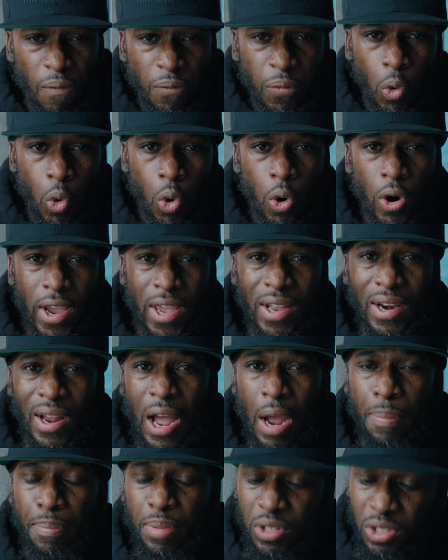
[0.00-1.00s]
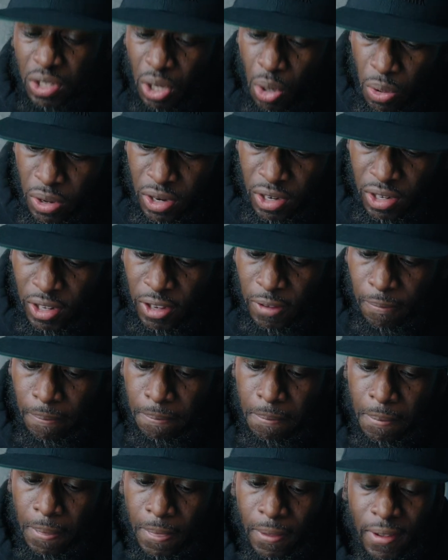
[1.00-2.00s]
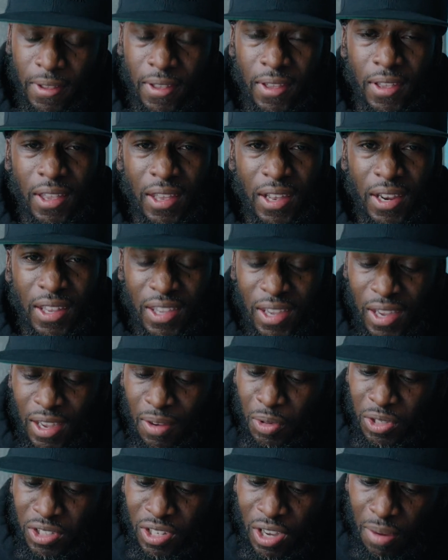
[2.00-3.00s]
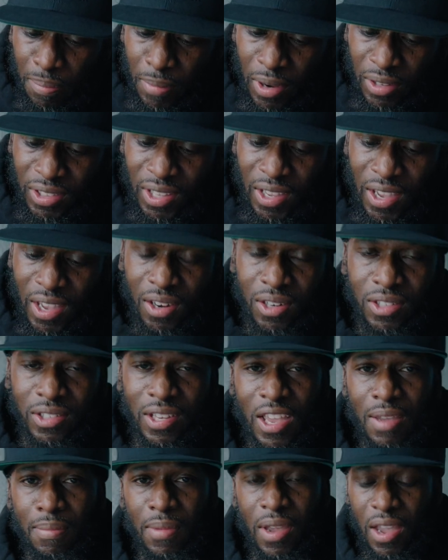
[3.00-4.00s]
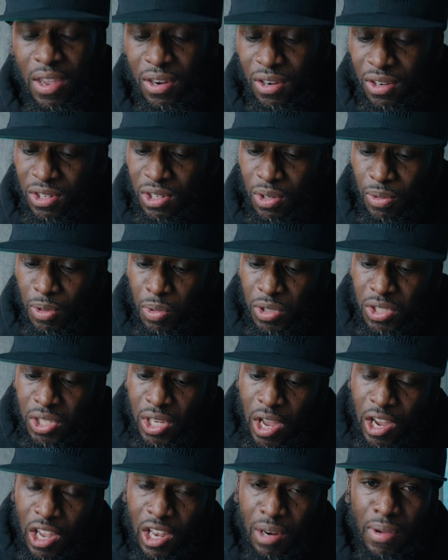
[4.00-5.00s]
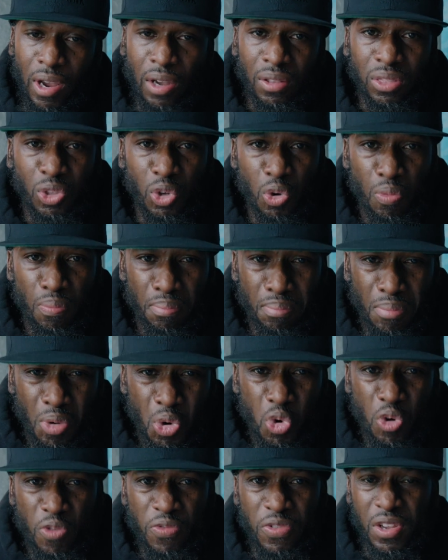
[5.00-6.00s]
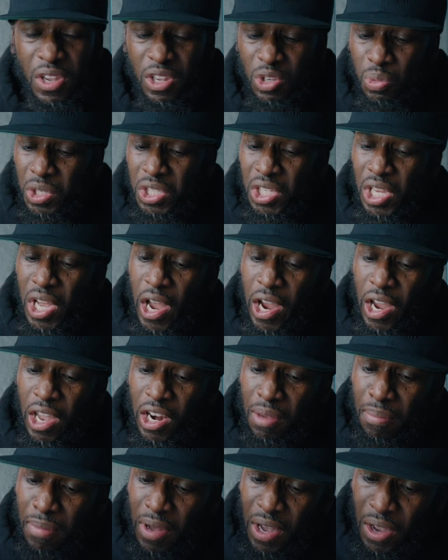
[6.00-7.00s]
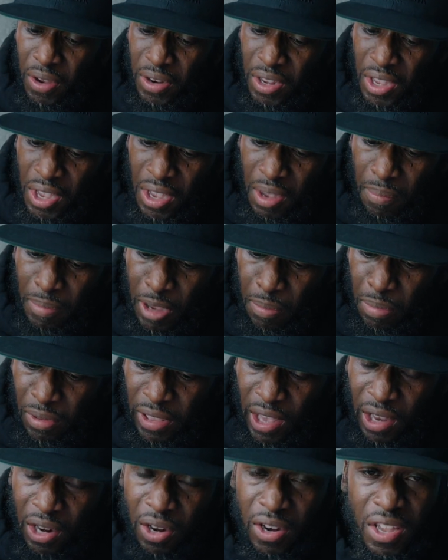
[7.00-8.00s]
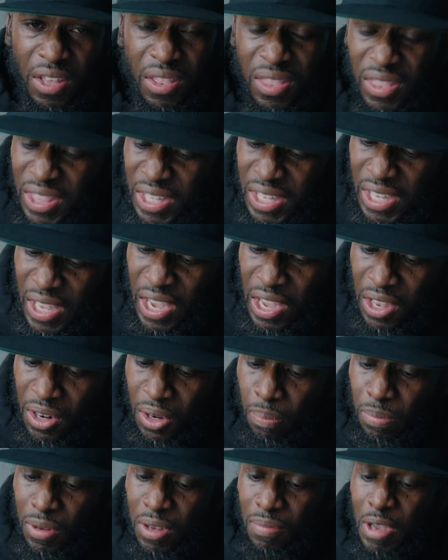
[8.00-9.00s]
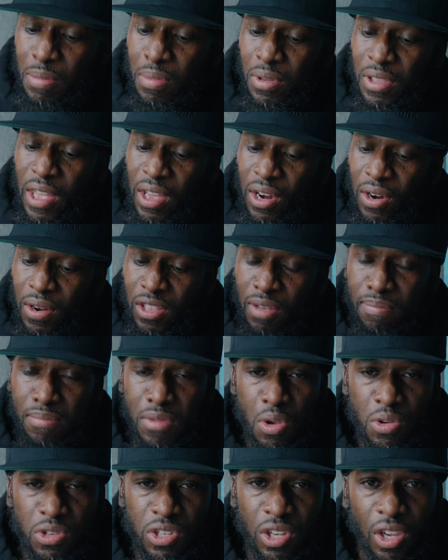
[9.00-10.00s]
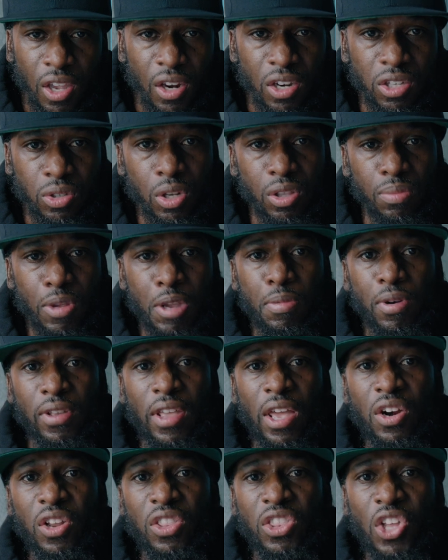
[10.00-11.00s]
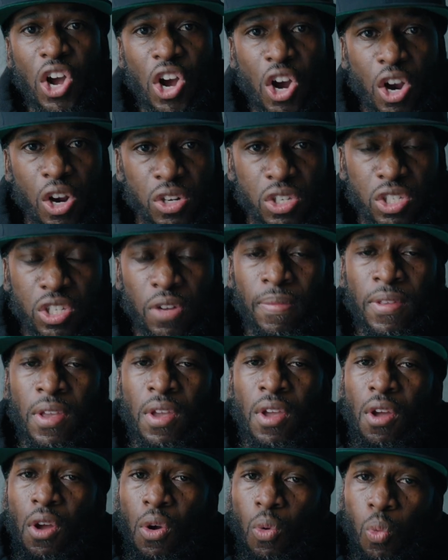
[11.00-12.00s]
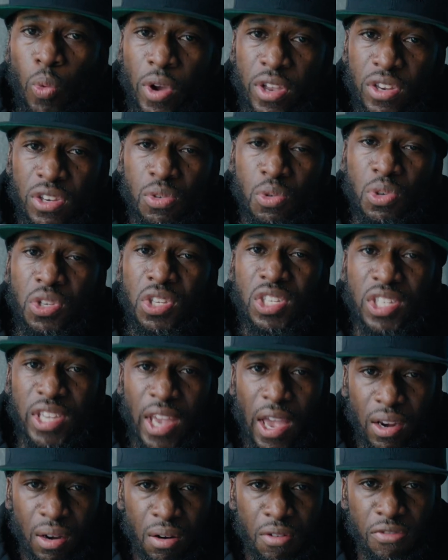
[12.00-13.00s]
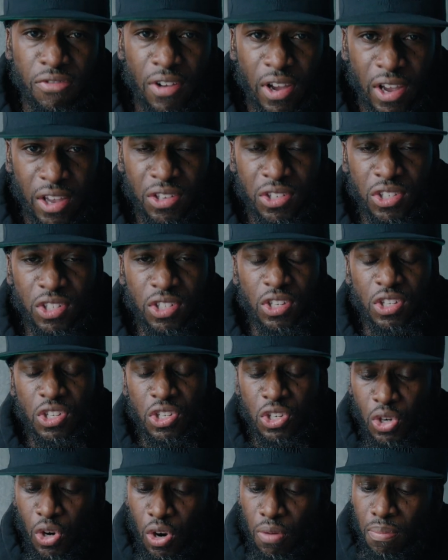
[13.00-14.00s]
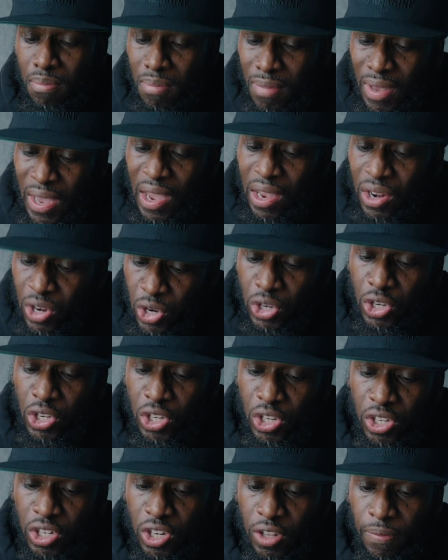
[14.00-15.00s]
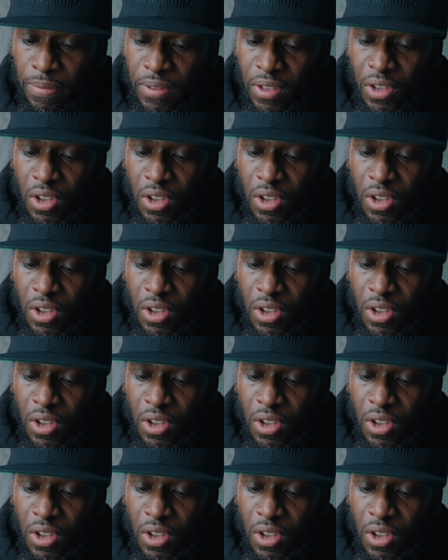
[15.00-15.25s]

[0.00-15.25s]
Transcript: for an opportunity, and again, we're talking about the entertainment industry. We're talking about through movies. We're talking about people that are in theater, people that are in the music industry, people that are in the arts. When you sacrifice your manhood